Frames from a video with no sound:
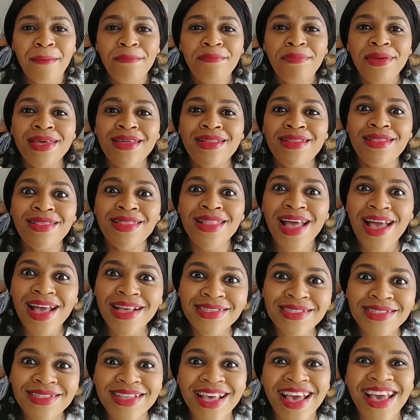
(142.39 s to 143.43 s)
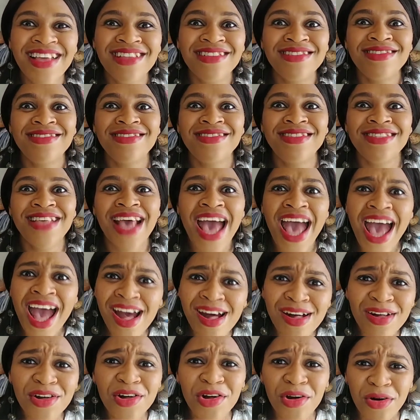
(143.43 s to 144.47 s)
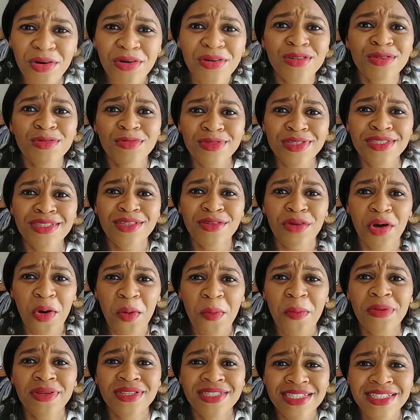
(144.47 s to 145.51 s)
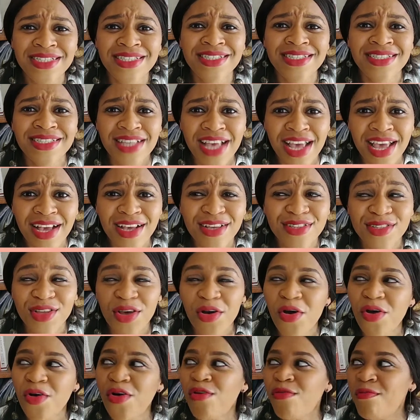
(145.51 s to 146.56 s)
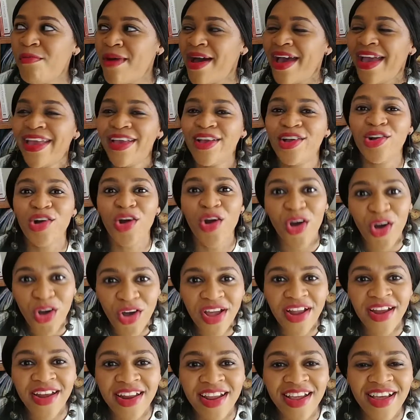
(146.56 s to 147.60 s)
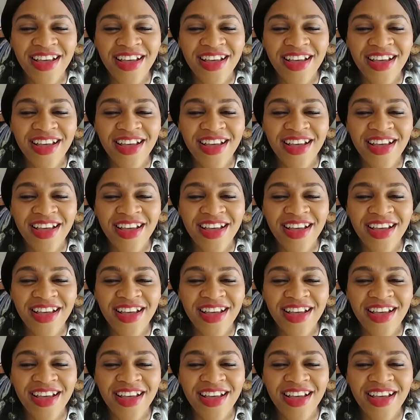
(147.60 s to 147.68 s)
be less entangled with the opposite sex. Oh my God.